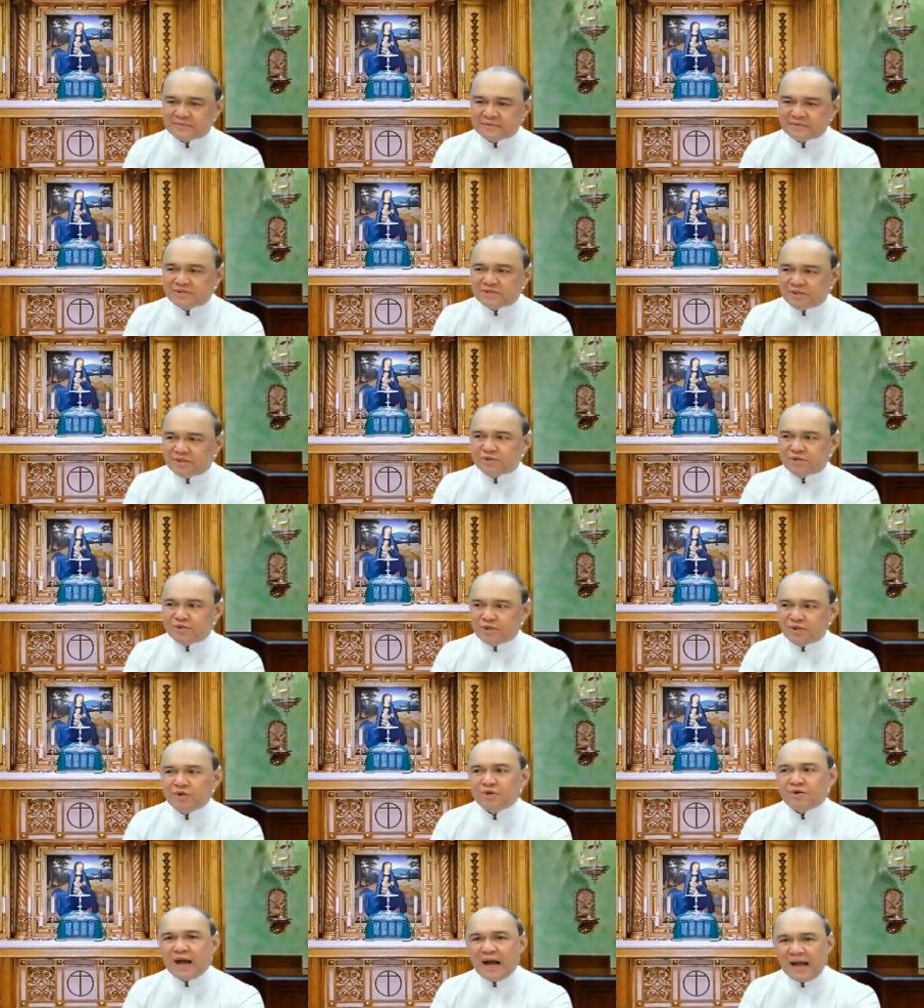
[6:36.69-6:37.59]
And so
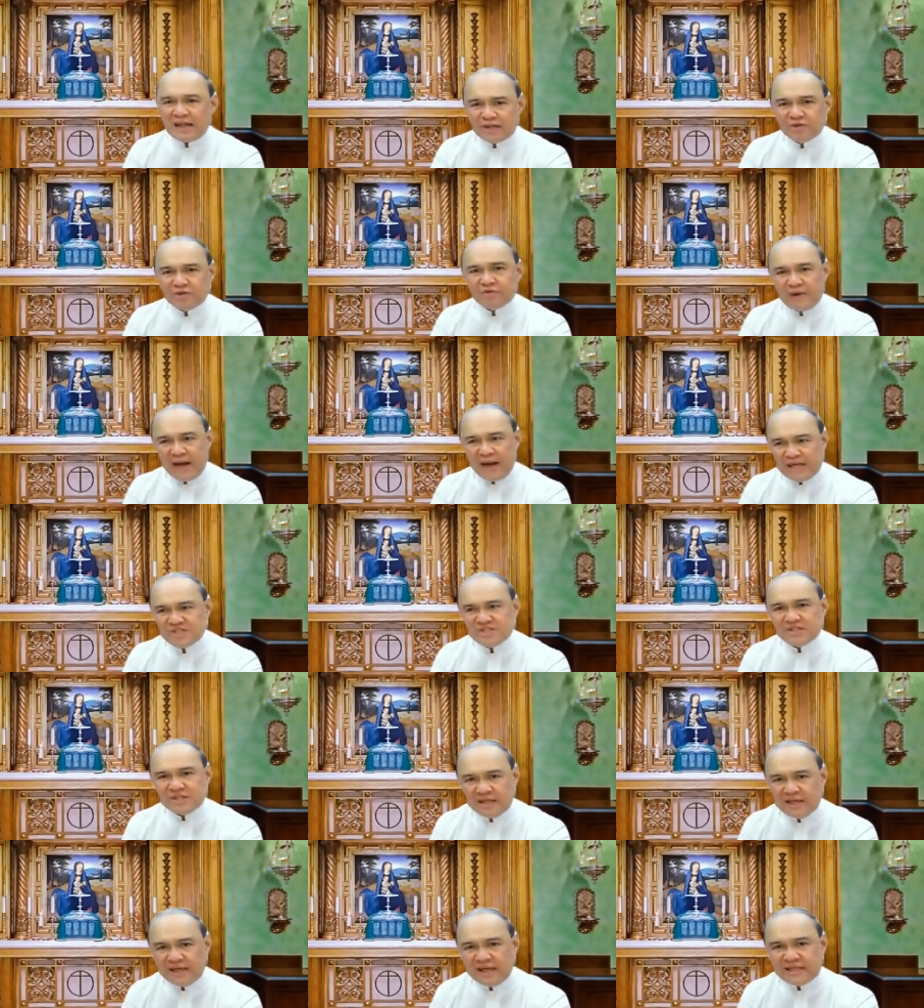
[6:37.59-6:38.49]
you had to
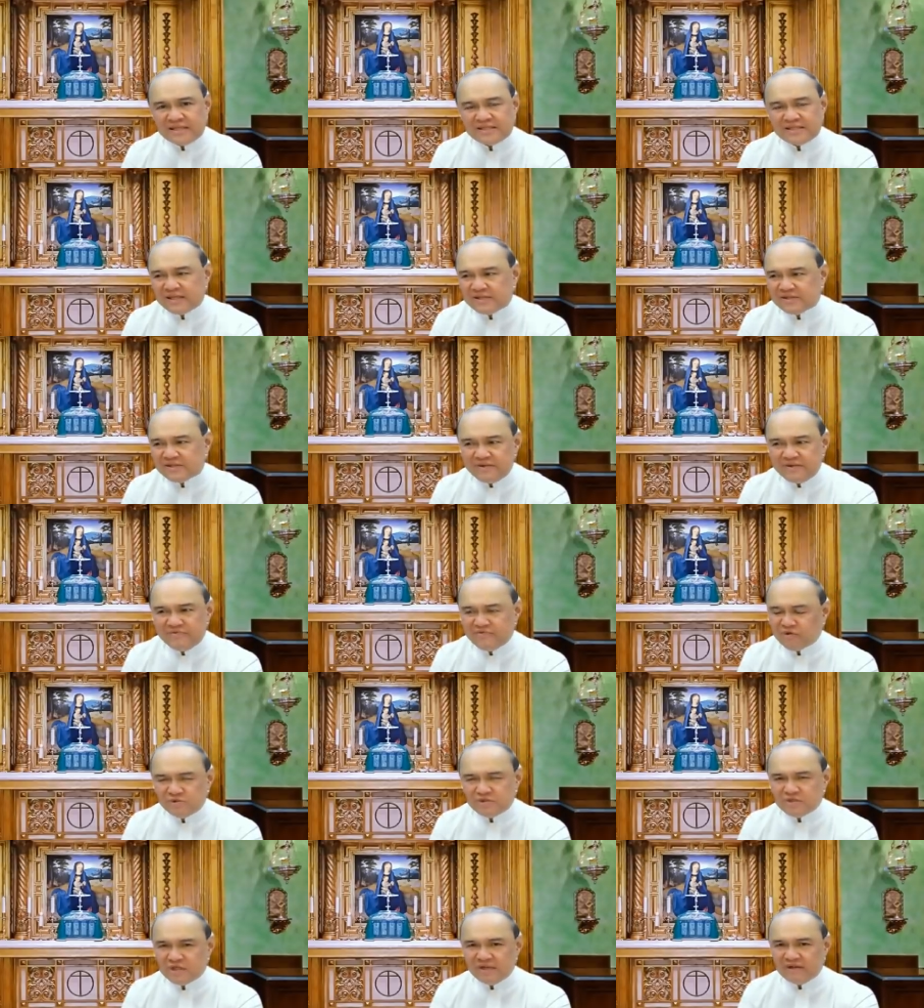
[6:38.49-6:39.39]
rationalize that
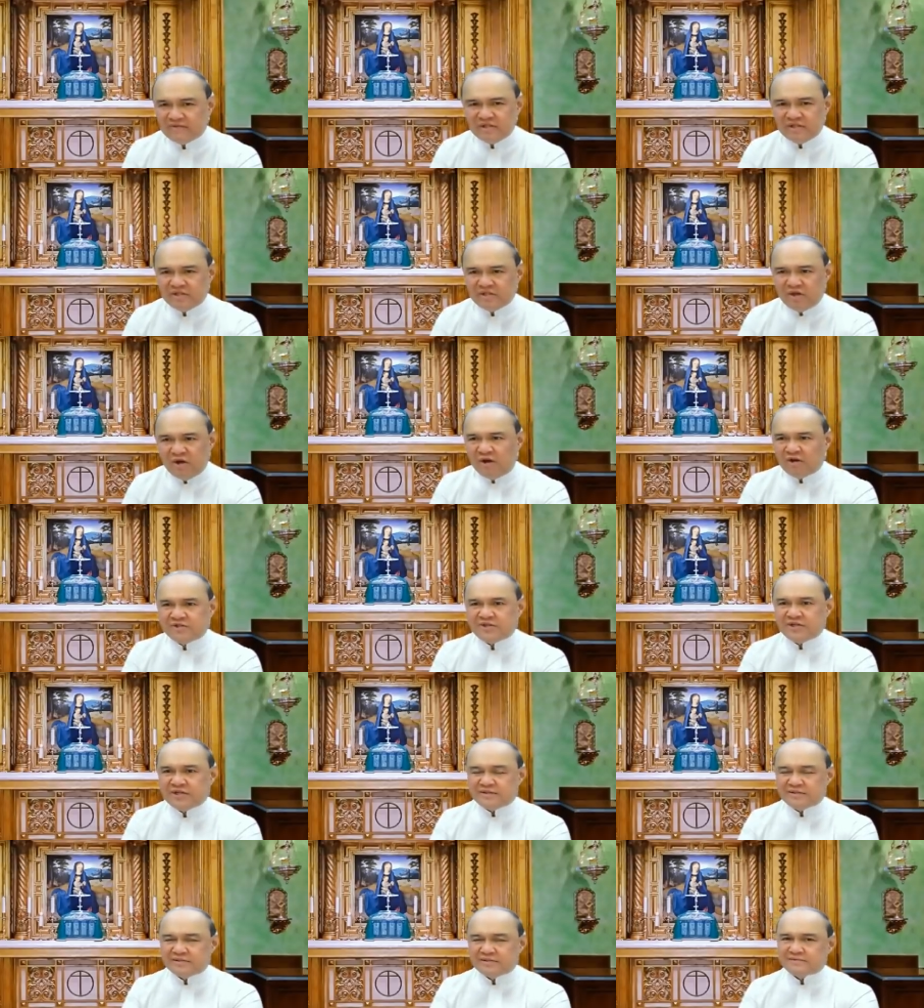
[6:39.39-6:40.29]
refusal of the
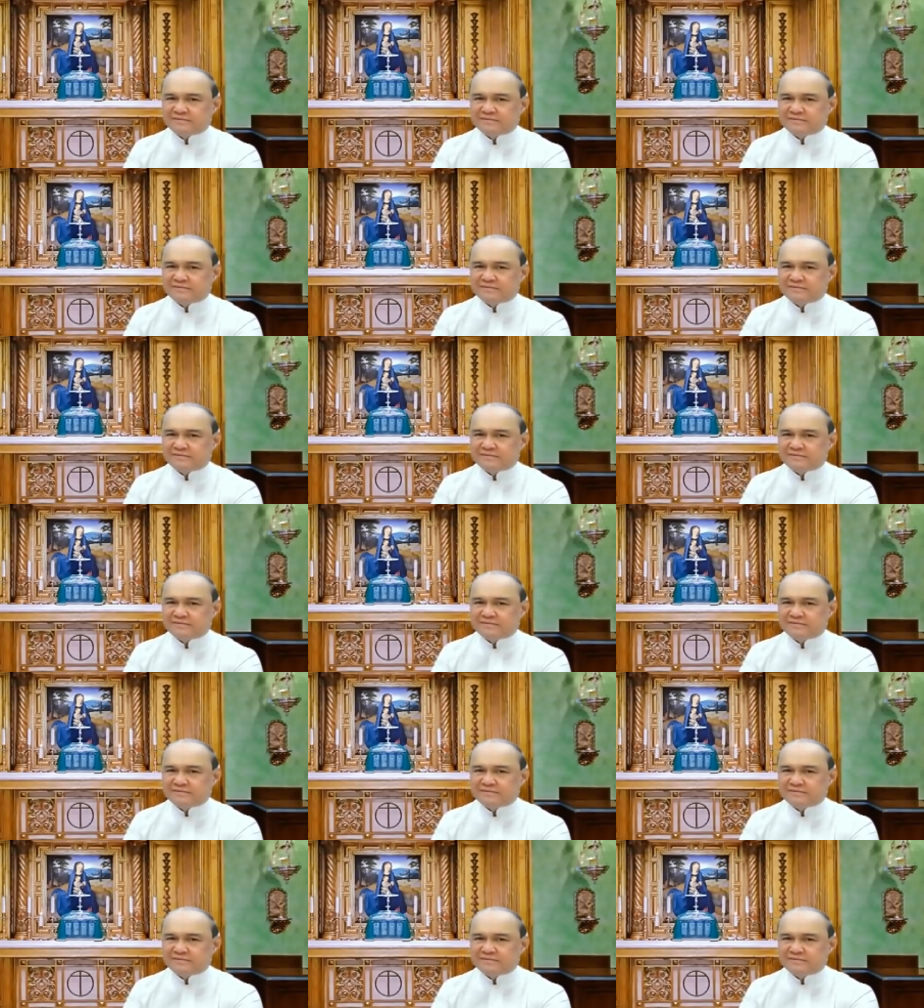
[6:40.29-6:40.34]
doctrine.